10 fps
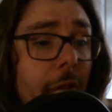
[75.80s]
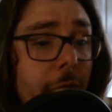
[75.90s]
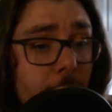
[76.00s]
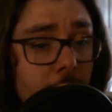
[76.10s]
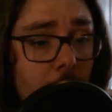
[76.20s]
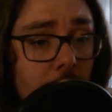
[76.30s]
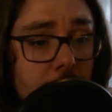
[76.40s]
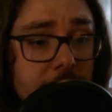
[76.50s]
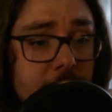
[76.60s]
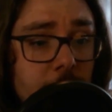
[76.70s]
Third on our
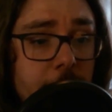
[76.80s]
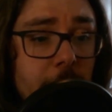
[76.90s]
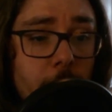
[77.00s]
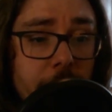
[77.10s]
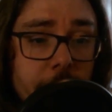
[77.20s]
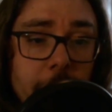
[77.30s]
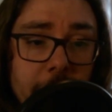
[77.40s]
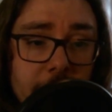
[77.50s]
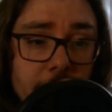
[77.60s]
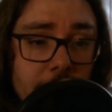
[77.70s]
list will be rhythm and
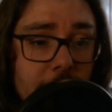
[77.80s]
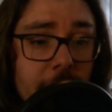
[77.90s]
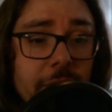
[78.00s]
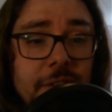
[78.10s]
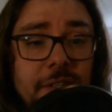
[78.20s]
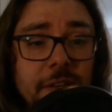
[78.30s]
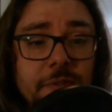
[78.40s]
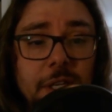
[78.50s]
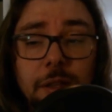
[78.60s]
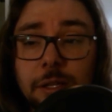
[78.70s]
meter. This gives
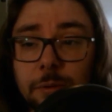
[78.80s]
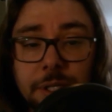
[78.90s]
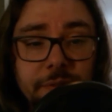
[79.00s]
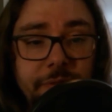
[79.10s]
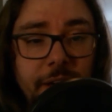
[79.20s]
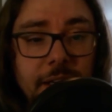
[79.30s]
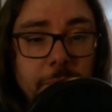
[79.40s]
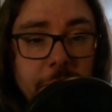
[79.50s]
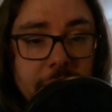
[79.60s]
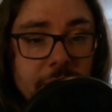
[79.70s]
a clearly defined
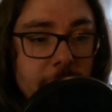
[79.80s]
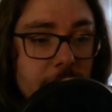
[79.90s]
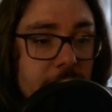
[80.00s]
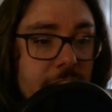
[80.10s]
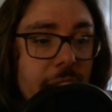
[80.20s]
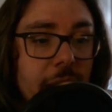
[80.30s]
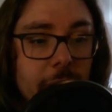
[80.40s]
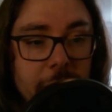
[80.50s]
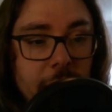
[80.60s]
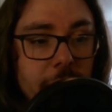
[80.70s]
beat to music,
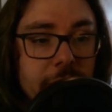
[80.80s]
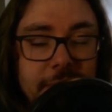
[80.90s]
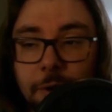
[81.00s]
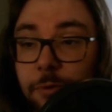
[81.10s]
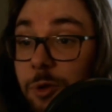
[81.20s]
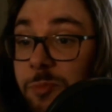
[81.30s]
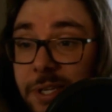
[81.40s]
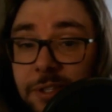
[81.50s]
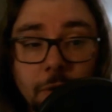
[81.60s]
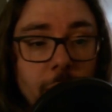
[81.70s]
and meter is how those
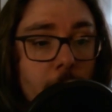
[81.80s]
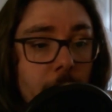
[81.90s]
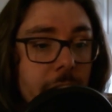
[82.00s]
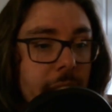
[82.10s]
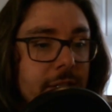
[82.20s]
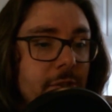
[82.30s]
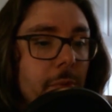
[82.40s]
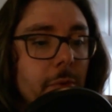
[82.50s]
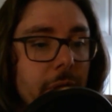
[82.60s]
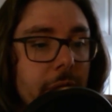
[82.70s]
beats are organized
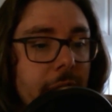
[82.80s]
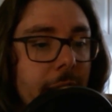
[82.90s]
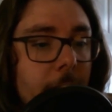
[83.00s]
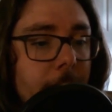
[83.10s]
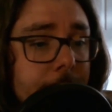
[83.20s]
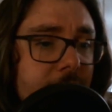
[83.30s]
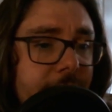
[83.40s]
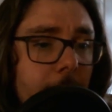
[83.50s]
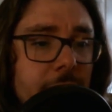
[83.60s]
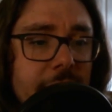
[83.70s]
when written down. This
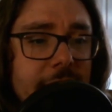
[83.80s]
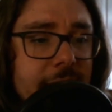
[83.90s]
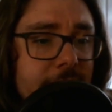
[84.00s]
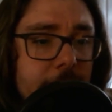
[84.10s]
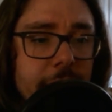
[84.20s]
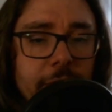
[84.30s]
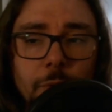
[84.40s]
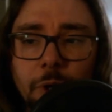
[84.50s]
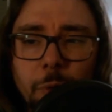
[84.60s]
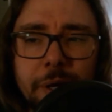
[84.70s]
flows easily
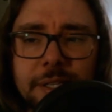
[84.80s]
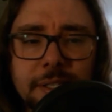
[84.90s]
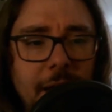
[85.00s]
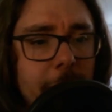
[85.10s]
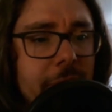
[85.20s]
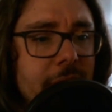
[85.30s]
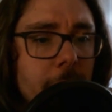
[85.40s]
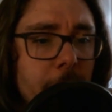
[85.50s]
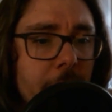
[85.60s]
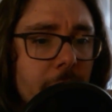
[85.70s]
into a quick stop at
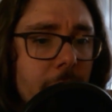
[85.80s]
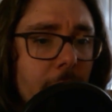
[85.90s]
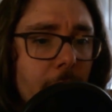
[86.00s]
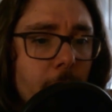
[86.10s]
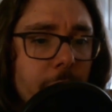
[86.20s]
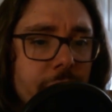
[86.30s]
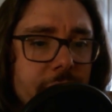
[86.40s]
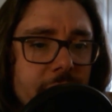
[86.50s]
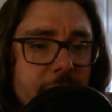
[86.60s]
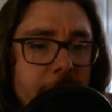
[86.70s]
tempo, which is
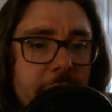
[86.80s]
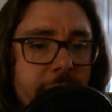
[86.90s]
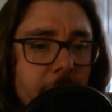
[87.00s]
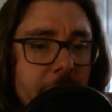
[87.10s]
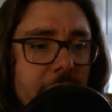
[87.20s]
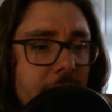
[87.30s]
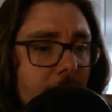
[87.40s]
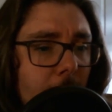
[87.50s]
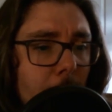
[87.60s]
the speed of the beat.